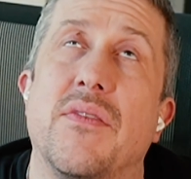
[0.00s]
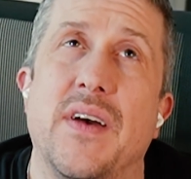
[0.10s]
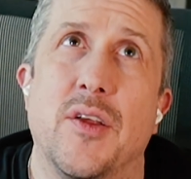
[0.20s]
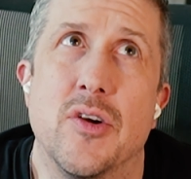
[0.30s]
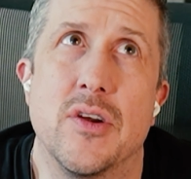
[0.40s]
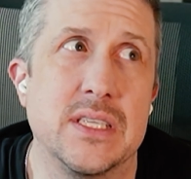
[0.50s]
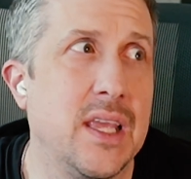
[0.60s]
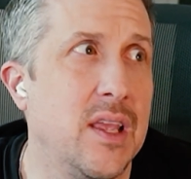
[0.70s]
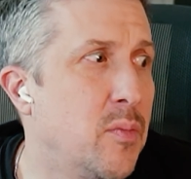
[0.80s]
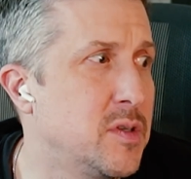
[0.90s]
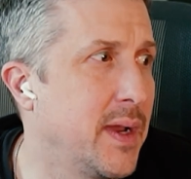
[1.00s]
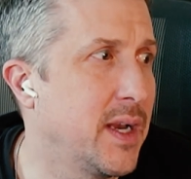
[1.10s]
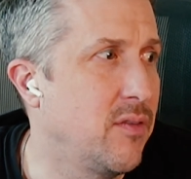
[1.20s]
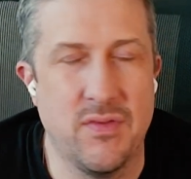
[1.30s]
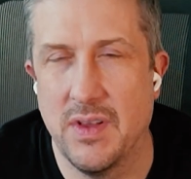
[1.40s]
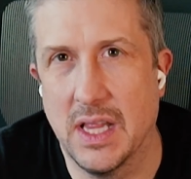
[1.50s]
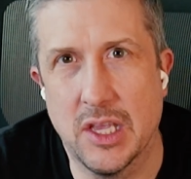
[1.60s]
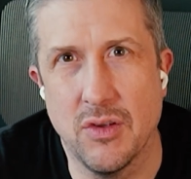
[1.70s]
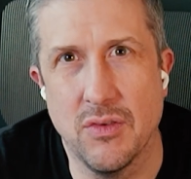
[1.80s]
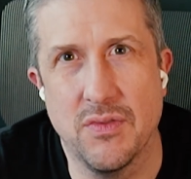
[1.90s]
founder and a CEO perspective, you feel
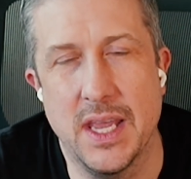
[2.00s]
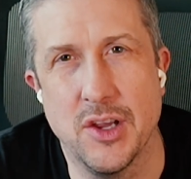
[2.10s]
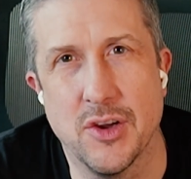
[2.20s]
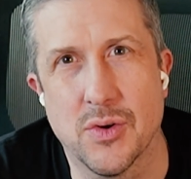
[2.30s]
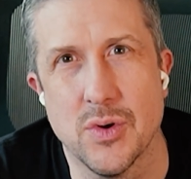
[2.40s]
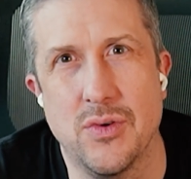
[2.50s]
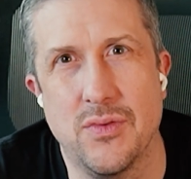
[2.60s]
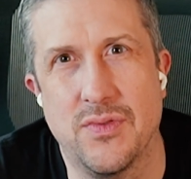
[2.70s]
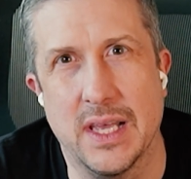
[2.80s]
like you've hit your groove,